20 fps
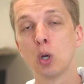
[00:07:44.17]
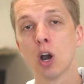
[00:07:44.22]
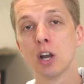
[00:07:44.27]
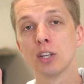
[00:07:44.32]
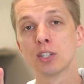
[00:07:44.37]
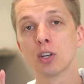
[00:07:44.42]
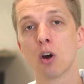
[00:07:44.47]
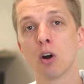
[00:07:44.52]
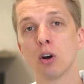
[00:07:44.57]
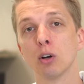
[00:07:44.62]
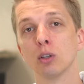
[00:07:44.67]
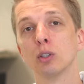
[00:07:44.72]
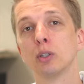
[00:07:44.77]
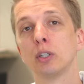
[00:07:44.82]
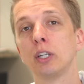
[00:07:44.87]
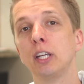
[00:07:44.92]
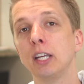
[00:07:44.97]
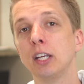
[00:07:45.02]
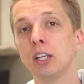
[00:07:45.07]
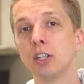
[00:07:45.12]
guys are
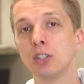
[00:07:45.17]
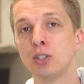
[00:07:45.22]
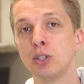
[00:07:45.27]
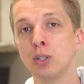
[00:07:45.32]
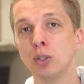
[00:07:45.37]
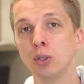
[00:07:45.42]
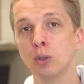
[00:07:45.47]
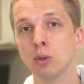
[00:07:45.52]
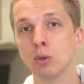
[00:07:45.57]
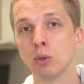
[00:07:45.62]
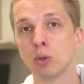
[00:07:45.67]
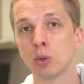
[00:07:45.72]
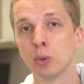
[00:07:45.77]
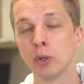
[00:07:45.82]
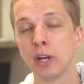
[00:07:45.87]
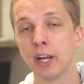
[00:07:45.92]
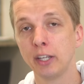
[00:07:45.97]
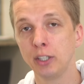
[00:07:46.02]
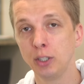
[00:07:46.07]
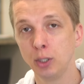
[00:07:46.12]
looking to
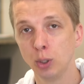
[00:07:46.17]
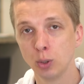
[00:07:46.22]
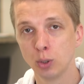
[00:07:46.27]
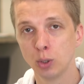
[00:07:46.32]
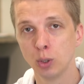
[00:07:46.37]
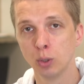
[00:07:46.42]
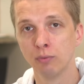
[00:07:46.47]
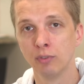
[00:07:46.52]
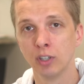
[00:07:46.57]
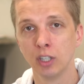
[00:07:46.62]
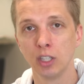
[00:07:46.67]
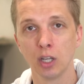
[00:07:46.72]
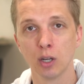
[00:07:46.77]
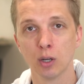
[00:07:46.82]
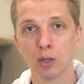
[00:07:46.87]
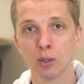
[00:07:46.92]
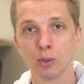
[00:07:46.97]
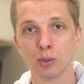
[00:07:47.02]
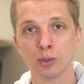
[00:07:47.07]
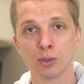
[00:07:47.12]
create YouTube
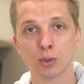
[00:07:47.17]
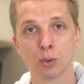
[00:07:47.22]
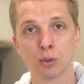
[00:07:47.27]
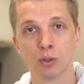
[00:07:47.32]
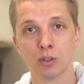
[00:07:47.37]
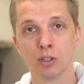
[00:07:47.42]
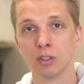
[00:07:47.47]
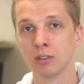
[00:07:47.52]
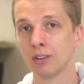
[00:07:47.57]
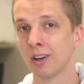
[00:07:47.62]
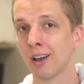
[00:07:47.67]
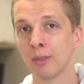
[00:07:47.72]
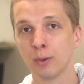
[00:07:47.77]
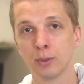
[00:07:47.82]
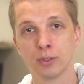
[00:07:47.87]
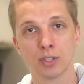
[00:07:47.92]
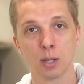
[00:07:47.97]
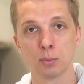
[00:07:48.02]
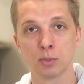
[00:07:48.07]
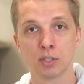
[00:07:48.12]
videos or
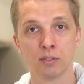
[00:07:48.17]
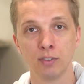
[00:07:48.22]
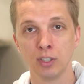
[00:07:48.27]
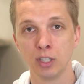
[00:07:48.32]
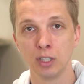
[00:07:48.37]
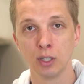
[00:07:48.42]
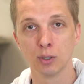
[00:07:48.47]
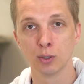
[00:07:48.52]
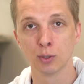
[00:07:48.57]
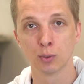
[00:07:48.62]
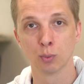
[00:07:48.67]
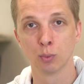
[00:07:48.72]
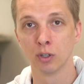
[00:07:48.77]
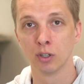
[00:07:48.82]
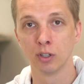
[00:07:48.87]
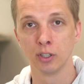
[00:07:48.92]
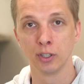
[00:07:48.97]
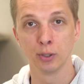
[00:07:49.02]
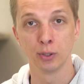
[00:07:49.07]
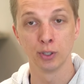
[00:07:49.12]
other types of videos
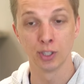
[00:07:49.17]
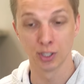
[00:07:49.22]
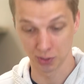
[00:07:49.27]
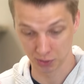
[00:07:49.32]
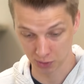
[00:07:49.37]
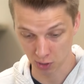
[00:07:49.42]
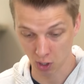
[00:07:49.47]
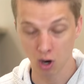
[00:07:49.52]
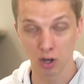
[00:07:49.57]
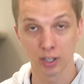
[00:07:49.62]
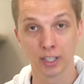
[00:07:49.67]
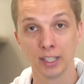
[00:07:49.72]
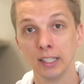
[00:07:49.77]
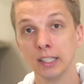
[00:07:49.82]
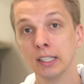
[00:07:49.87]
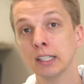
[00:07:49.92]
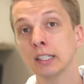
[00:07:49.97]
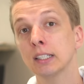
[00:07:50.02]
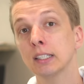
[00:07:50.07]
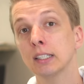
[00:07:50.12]
where you're just
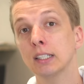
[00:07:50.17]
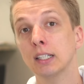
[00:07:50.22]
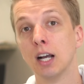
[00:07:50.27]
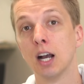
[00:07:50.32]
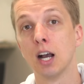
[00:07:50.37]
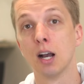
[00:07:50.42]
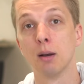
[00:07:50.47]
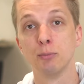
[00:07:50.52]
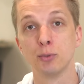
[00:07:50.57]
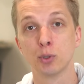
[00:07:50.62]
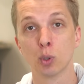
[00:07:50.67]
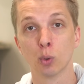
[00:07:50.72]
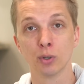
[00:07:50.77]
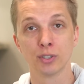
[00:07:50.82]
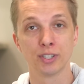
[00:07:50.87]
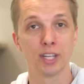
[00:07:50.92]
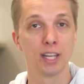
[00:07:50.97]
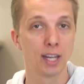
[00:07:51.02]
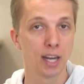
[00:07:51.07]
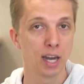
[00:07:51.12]
talking
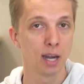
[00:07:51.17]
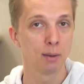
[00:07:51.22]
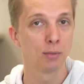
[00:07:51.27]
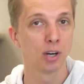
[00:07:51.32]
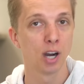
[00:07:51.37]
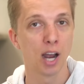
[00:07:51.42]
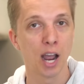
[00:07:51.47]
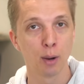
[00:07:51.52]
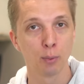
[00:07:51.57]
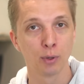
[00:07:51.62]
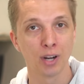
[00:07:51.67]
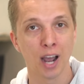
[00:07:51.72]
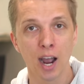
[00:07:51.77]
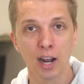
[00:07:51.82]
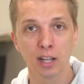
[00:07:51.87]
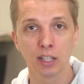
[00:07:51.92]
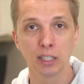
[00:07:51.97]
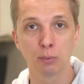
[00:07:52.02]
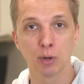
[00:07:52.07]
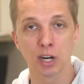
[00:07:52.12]
towards a camera, I would
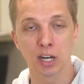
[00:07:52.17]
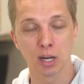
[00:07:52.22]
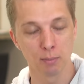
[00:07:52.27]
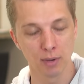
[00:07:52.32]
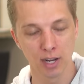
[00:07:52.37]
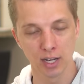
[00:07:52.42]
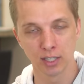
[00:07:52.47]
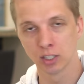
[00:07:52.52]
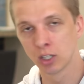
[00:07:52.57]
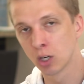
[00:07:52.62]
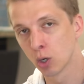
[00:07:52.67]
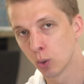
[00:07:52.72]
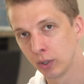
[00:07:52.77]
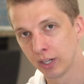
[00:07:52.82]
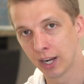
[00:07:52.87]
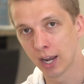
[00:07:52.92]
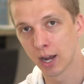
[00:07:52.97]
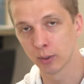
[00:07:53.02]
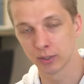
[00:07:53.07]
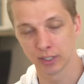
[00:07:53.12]
highly recommend
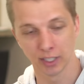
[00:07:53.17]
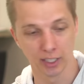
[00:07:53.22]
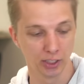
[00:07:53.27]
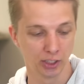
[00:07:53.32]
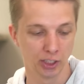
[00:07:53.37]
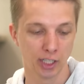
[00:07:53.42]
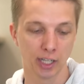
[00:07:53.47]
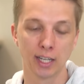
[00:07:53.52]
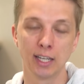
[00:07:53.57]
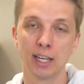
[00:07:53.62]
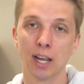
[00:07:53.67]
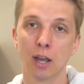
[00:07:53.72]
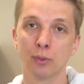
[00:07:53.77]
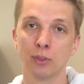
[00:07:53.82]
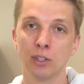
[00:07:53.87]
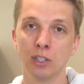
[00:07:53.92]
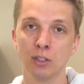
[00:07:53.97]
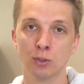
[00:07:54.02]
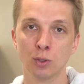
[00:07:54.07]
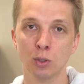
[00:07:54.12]
going out and checking out
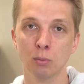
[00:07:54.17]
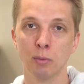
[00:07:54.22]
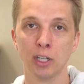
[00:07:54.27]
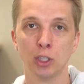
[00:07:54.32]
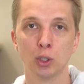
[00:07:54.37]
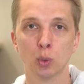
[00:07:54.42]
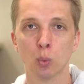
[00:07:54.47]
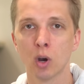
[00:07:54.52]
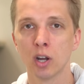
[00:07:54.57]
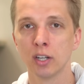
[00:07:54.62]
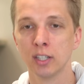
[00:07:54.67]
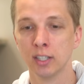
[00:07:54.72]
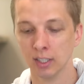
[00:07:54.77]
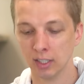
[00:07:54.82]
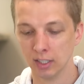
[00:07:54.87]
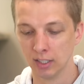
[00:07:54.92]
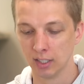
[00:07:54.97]
the Zoom H1.